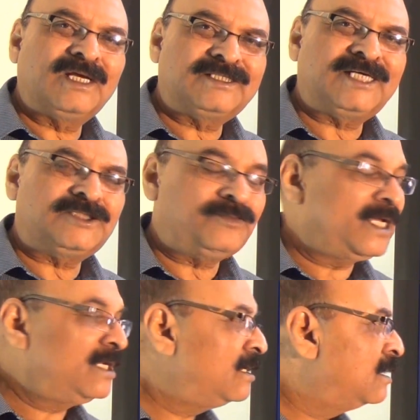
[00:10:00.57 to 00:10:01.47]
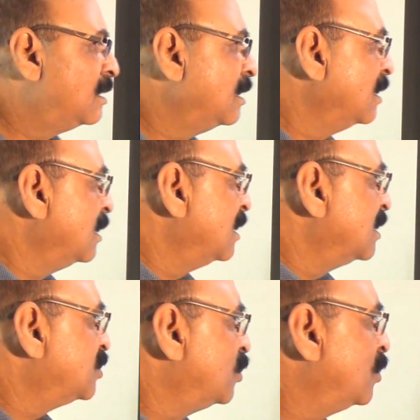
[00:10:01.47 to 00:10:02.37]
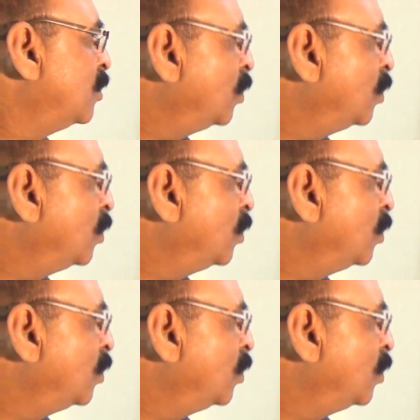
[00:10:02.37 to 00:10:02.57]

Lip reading: such manner. So,